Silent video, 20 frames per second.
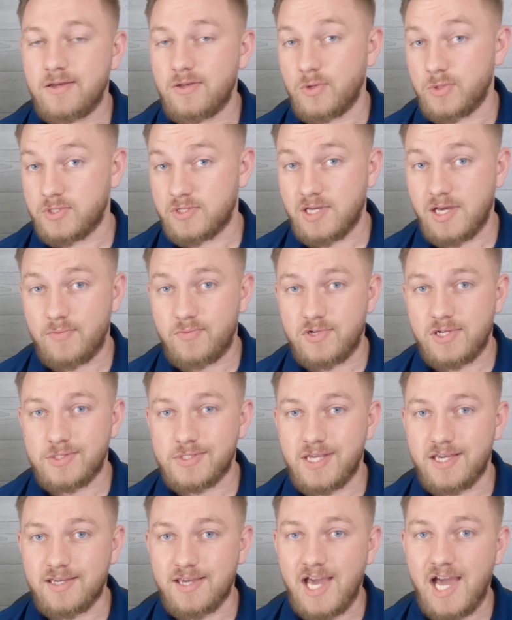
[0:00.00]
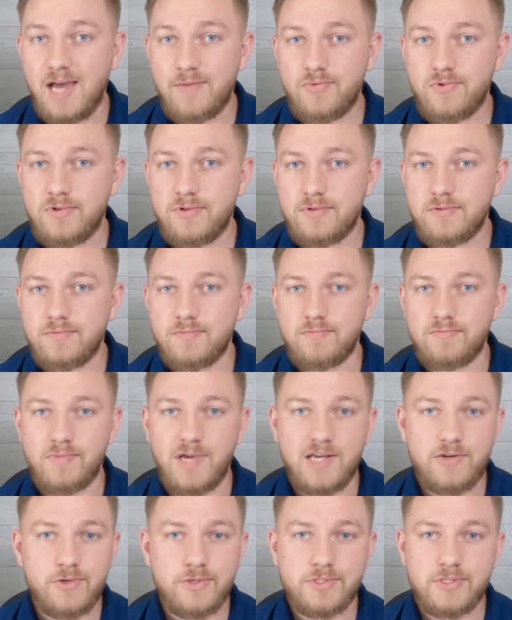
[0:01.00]
Those are companies like Apple,
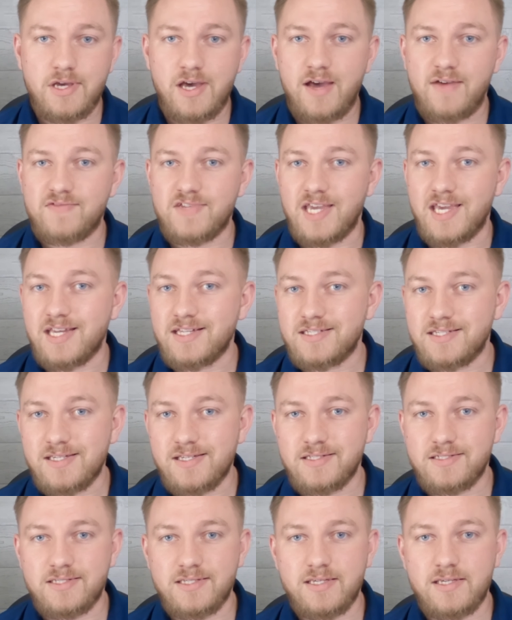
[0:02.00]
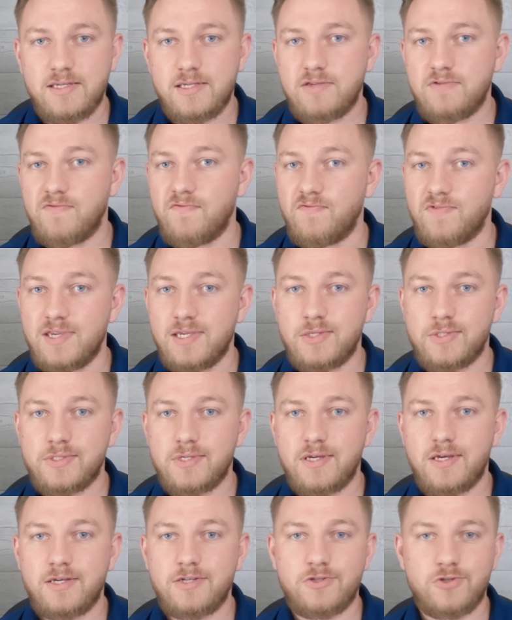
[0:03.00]
Microsoft, AT&T,
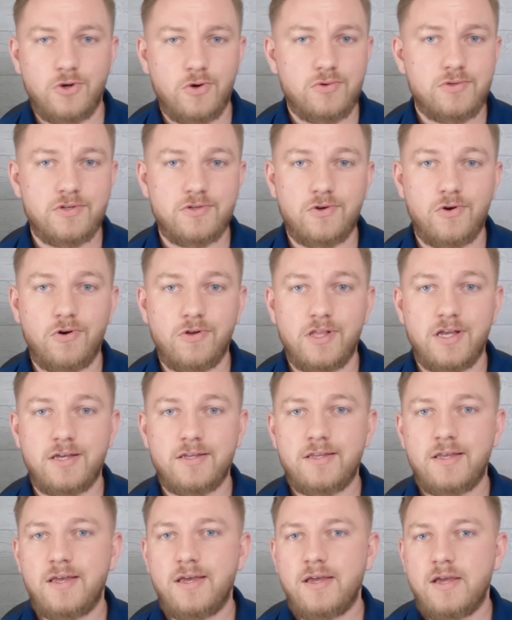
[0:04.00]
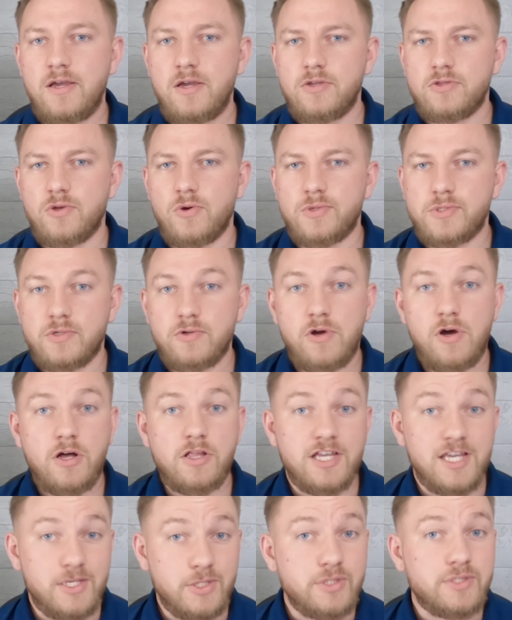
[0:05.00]
Visa, Coca-Cola. Those are
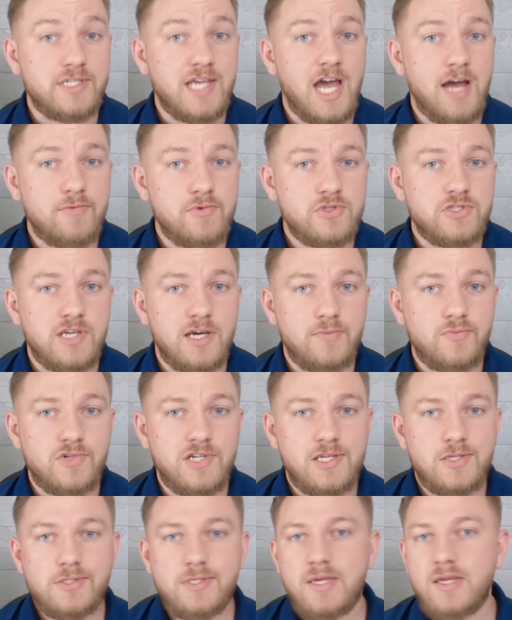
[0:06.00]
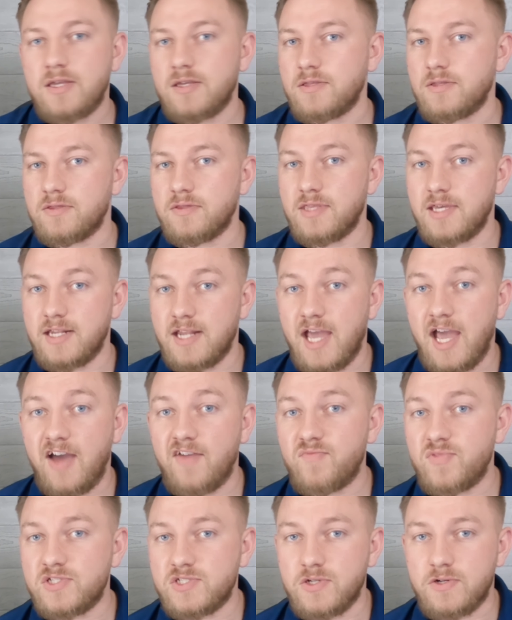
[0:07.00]
all established companies that
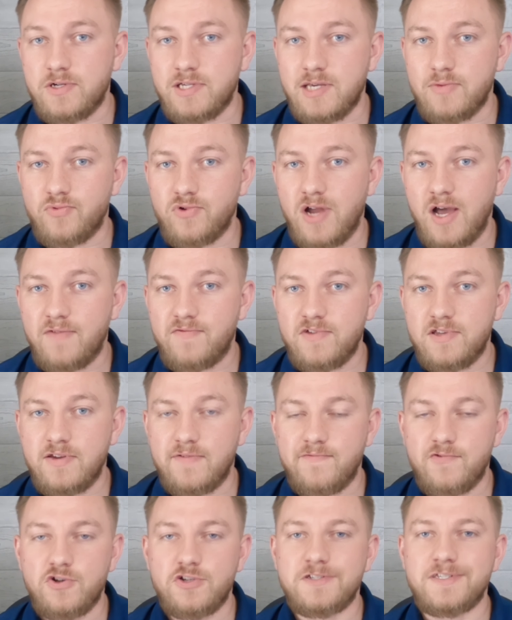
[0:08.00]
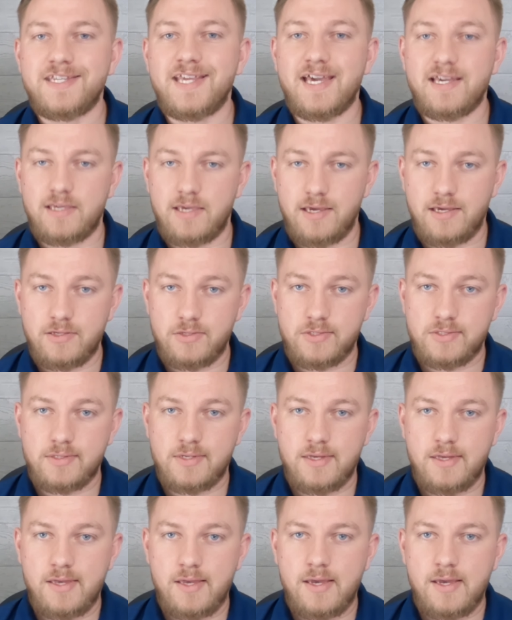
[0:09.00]
have been turning a profit for decades.